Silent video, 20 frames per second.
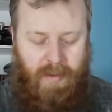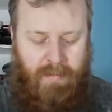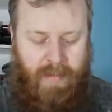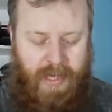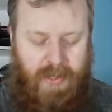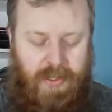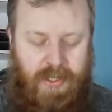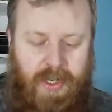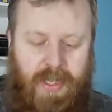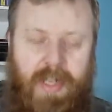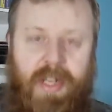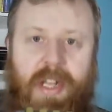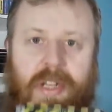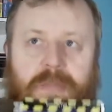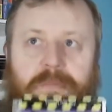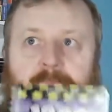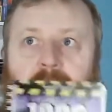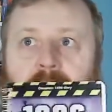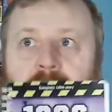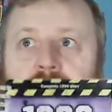want to mention
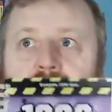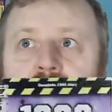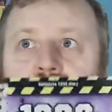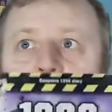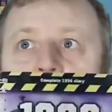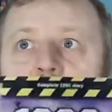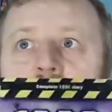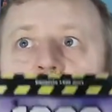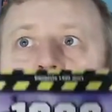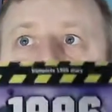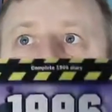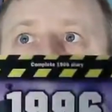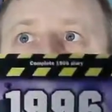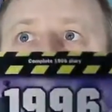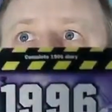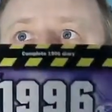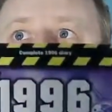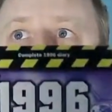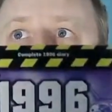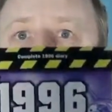this book as well.
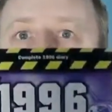